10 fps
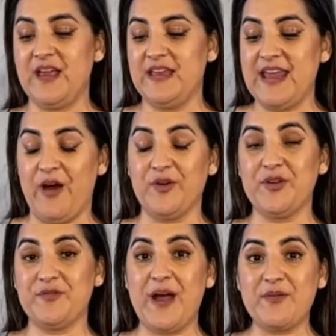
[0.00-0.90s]
Now,
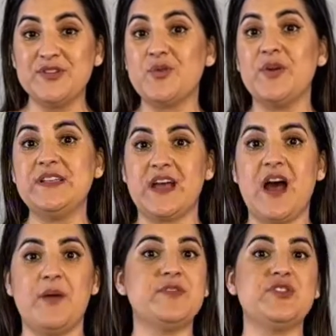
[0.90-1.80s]
your flowers are going to
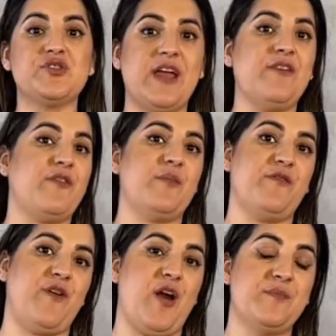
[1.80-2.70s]
come straight from a
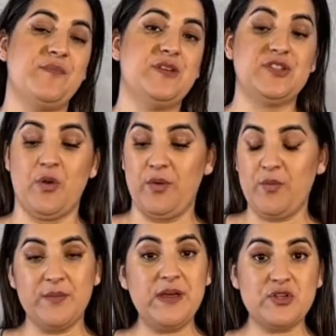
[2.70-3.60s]
farm, so we
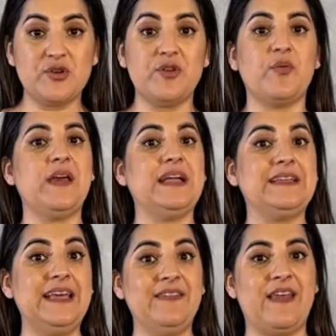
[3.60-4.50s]
want to make sure that we
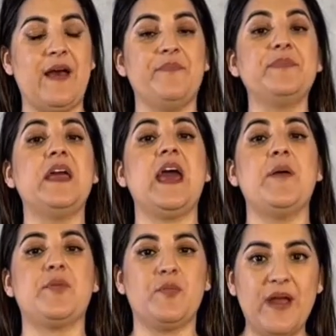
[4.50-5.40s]
clean them
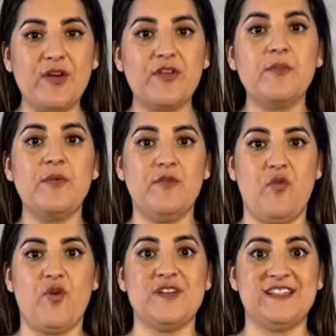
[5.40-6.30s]
and prepare them
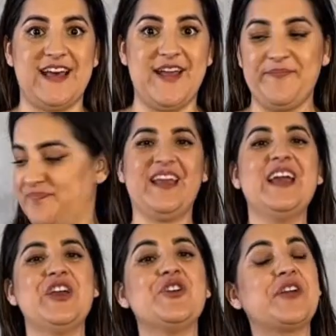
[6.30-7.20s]
for design.
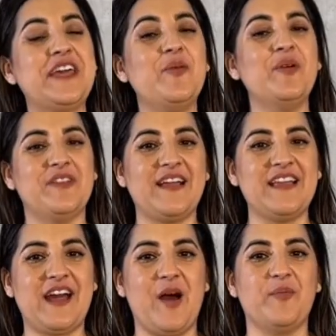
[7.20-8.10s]
Your kit will
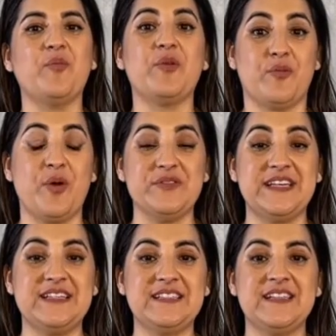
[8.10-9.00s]
likely come with
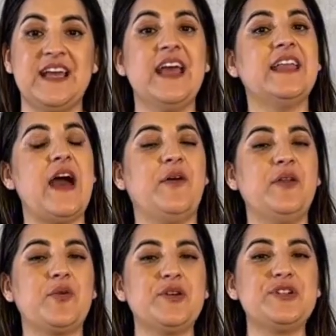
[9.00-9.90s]
roses. Now,
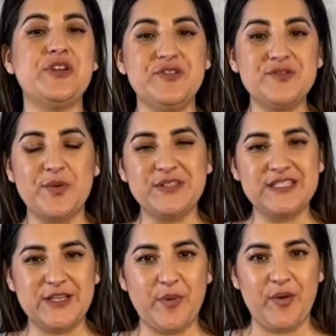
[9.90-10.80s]
in order to use
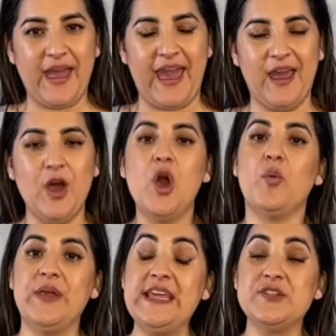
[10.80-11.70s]
roses in a bouquet,
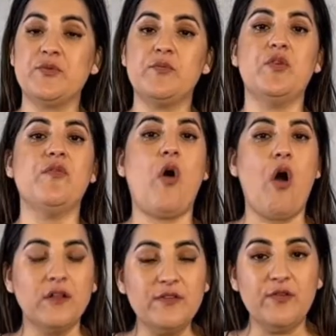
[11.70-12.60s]
we need to remove
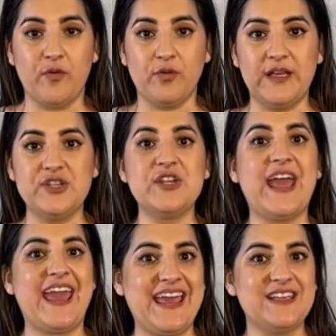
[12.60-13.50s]
all of the foliage
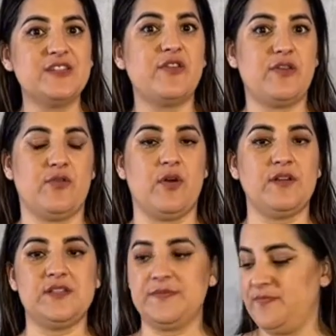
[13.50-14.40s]
and the
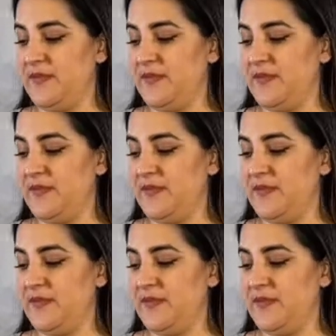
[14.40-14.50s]
thorns.